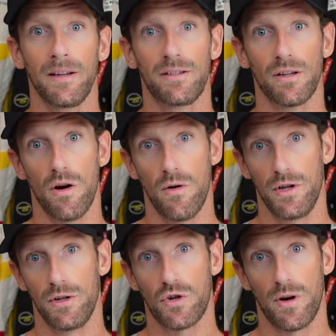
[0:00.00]
So
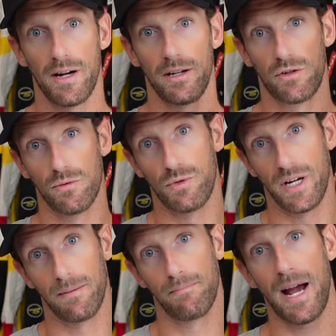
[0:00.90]
you're trying to
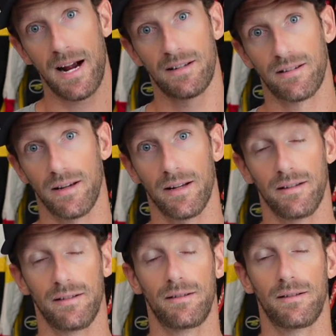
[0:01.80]
bring back
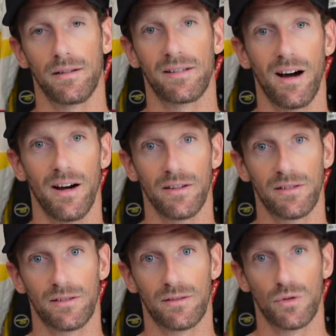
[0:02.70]
the
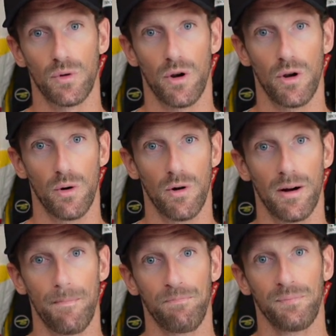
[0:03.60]
tires to
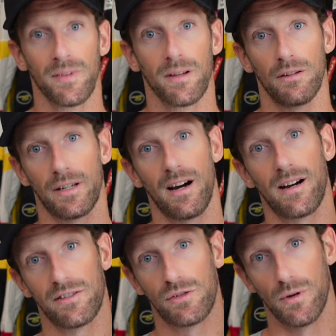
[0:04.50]
the
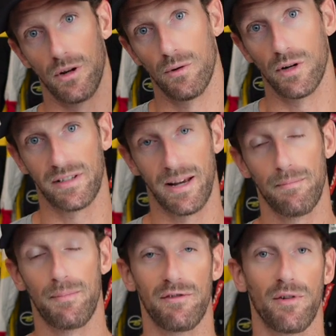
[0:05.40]
carcass to a lower
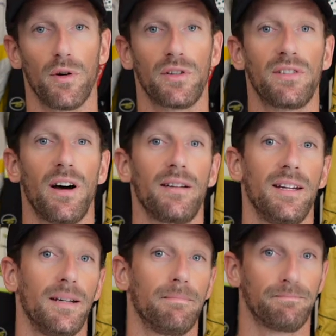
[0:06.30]
temp before
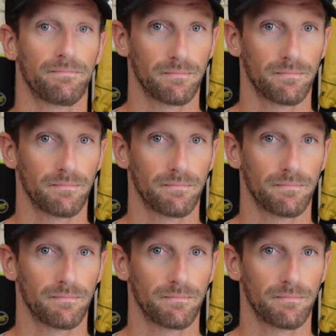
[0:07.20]
starting